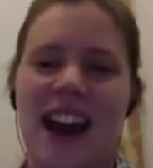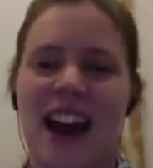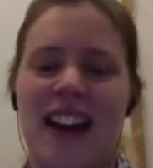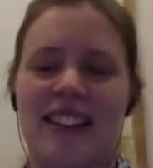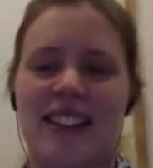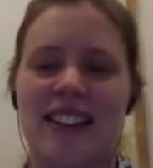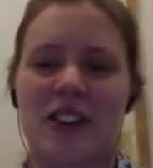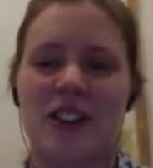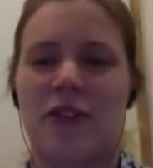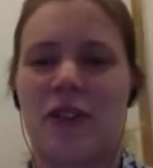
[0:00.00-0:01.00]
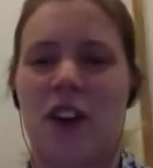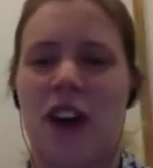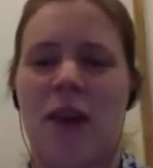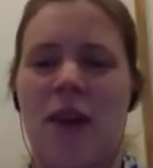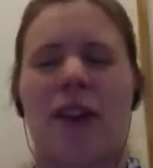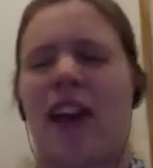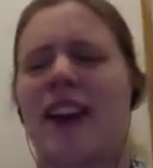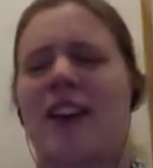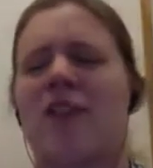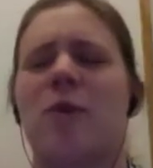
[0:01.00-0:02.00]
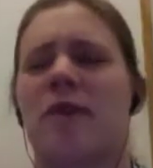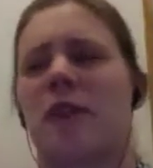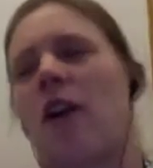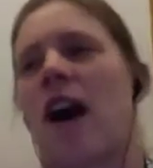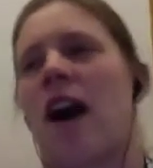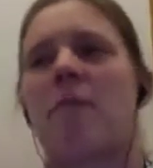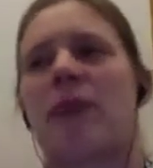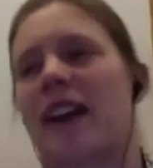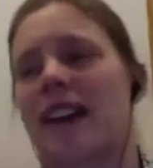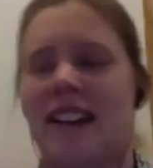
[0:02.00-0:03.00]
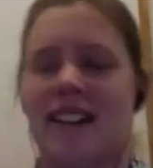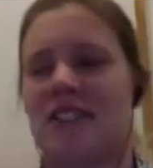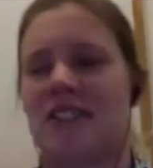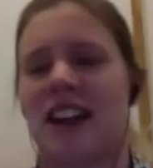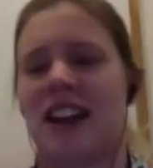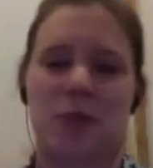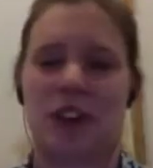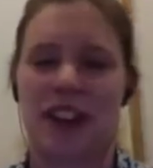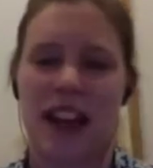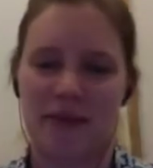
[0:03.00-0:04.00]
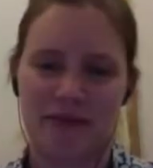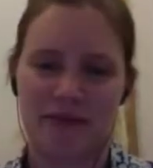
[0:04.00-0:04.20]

us, you've grown up, or like you, we've grown up, like Internet Explorer 10.